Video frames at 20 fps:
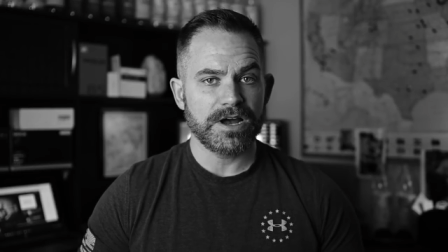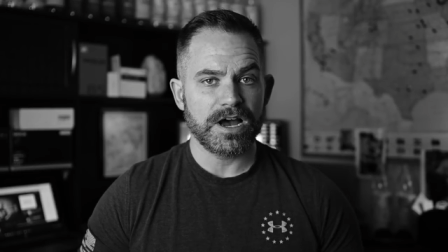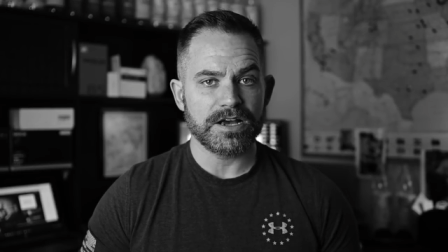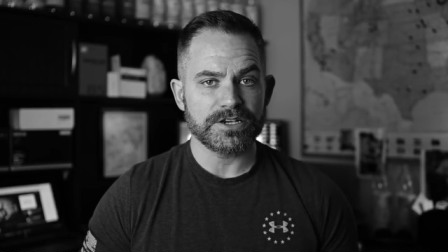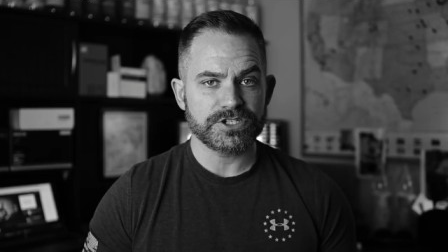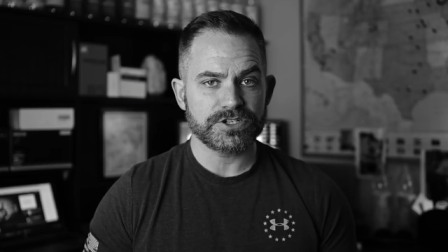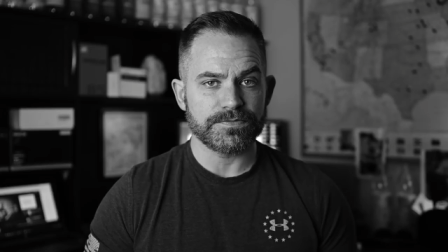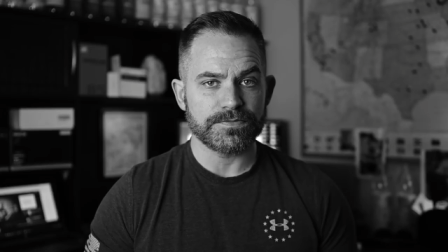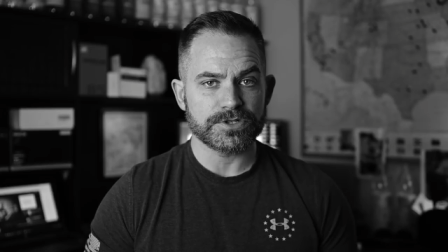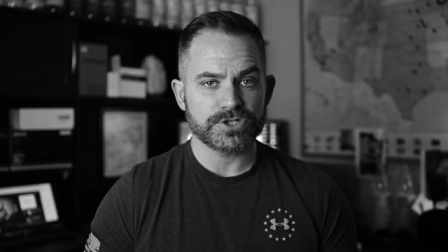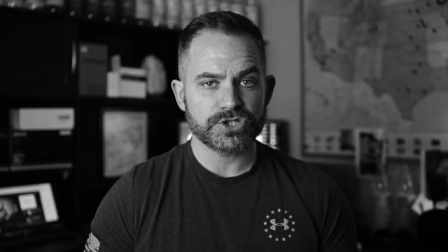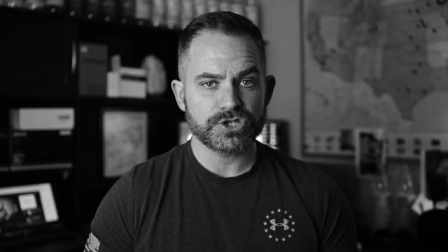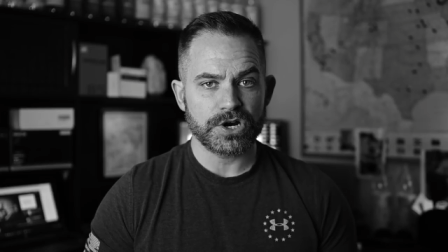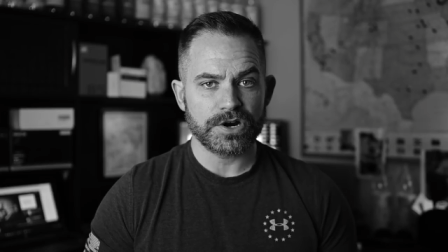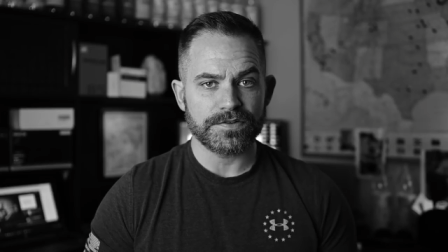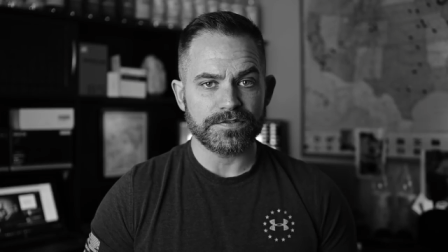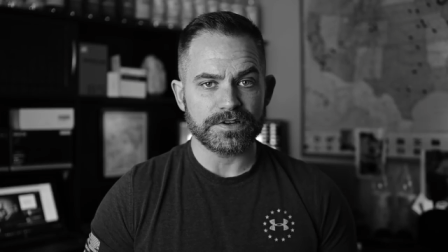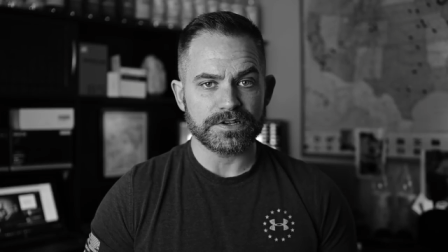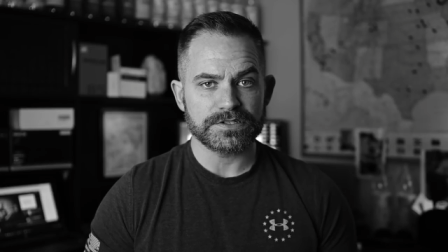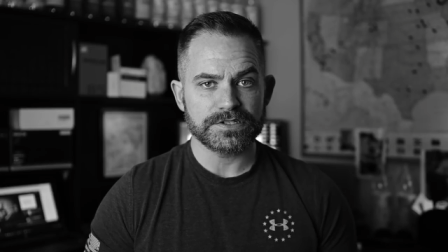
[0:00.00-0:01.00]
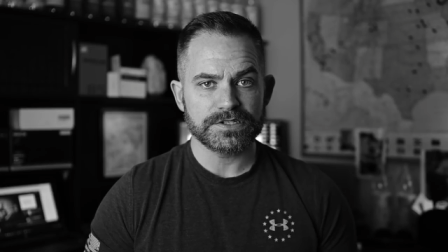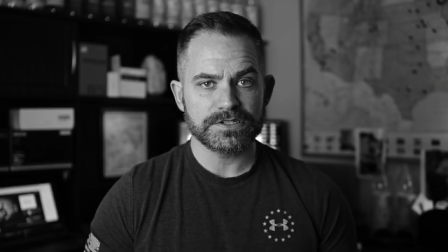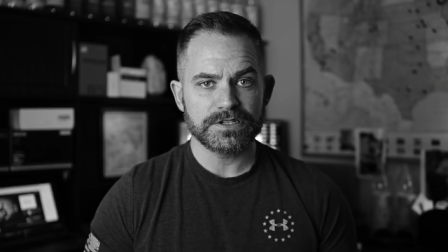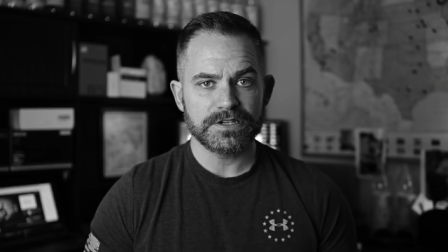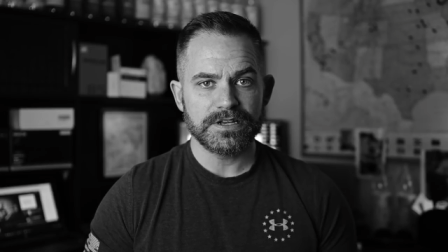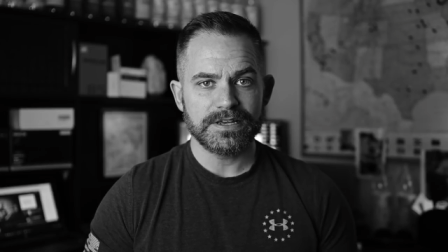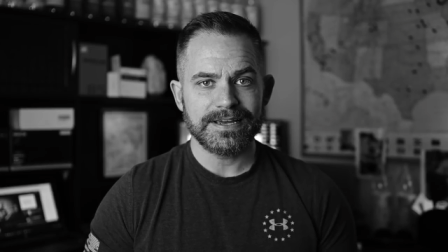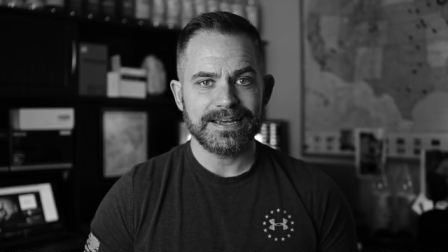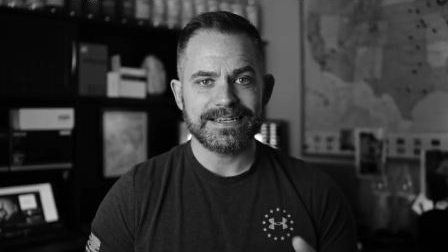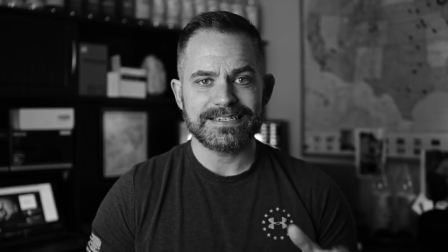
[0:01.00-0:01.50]
customer service
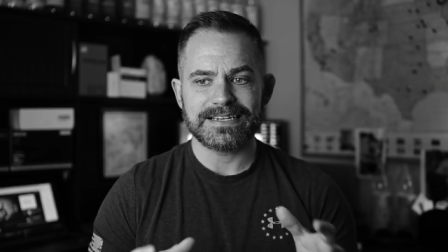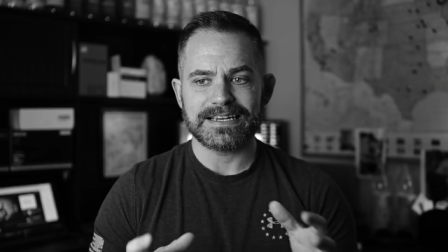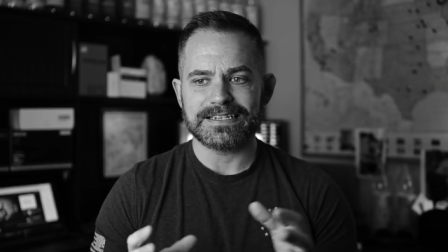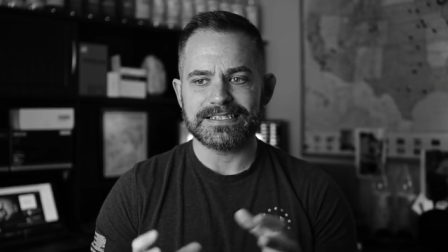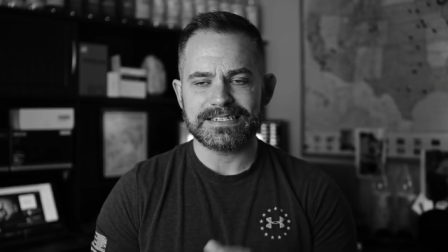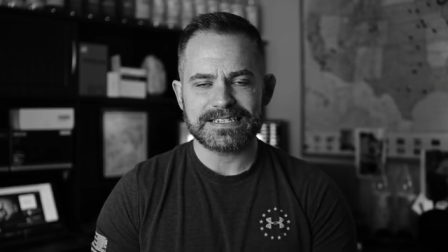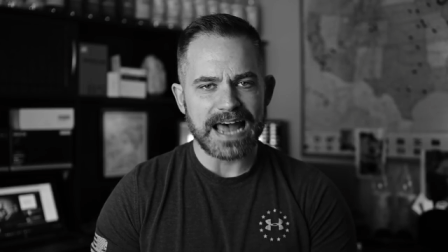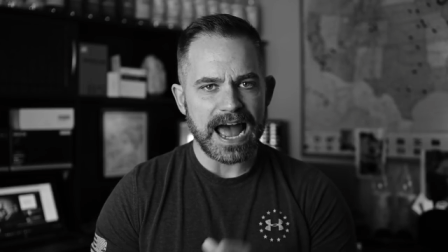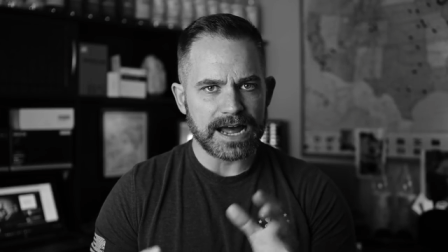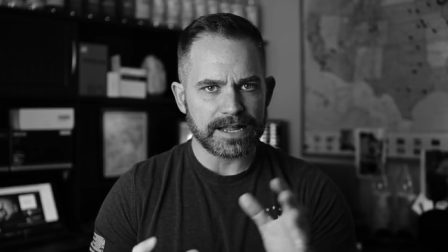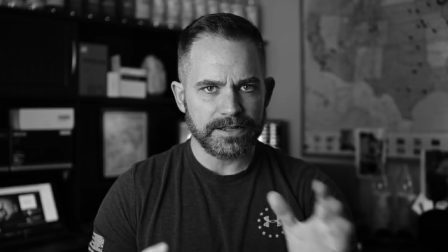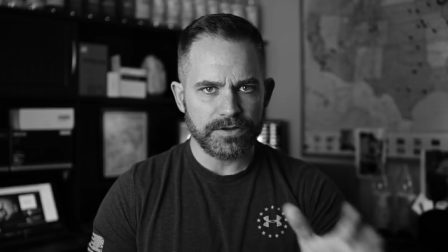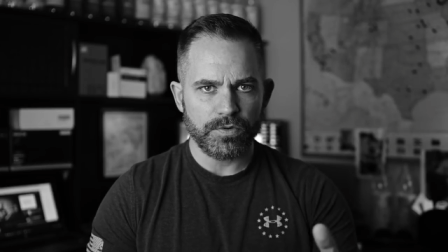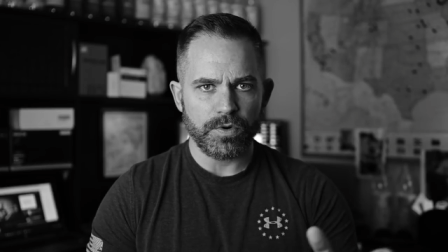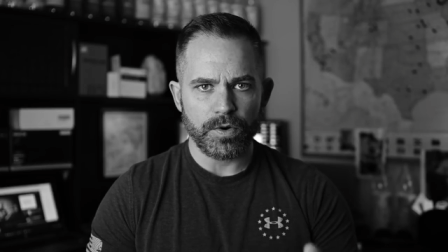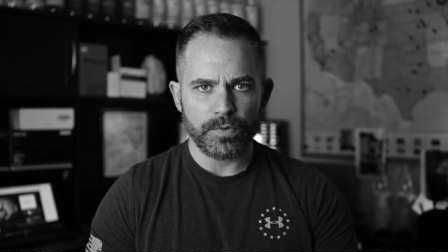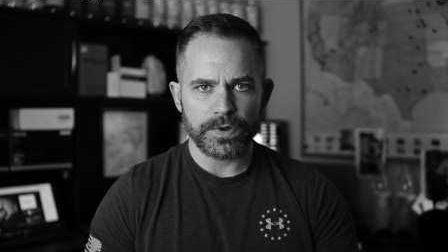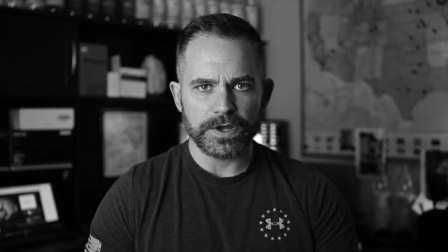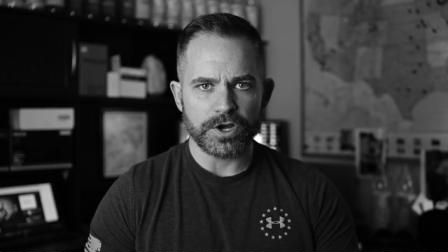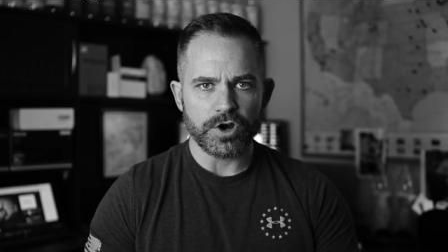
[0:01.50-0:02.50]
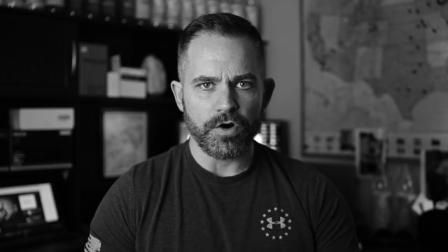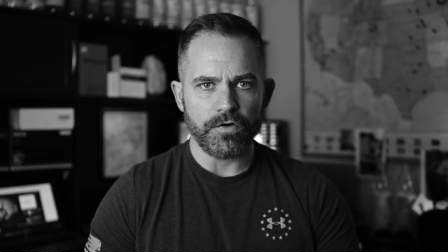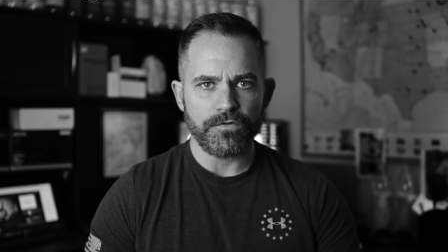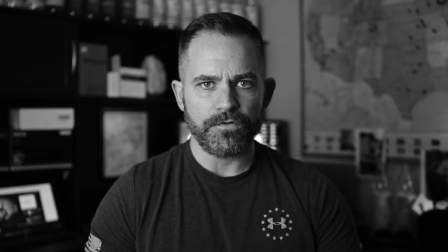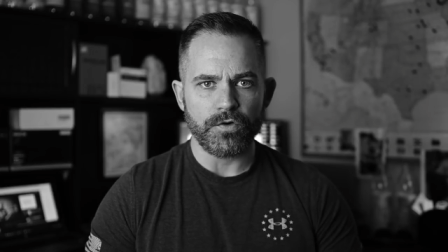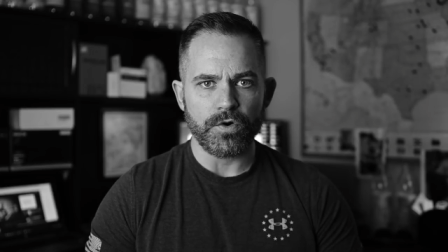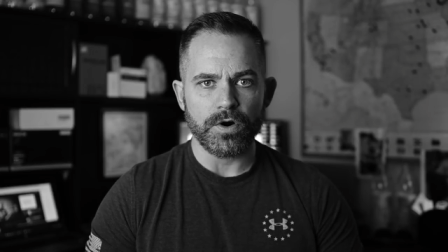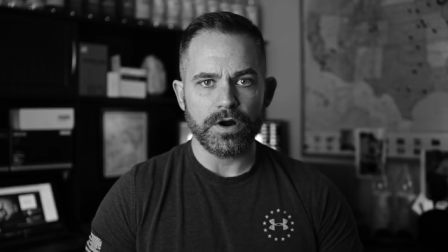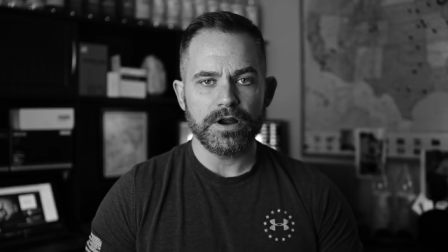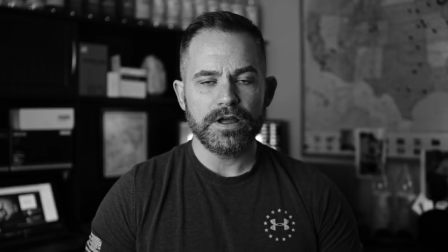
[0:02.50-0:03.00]
is exactly what we go
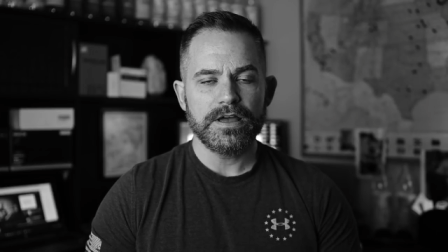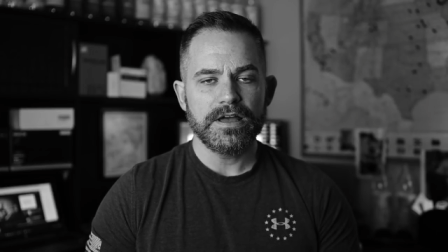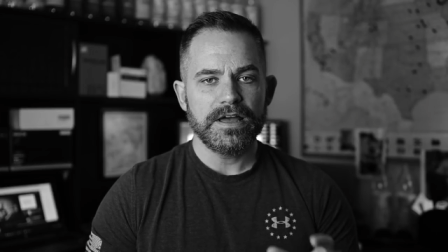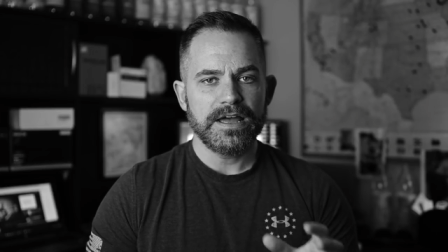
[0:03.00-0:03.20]
for.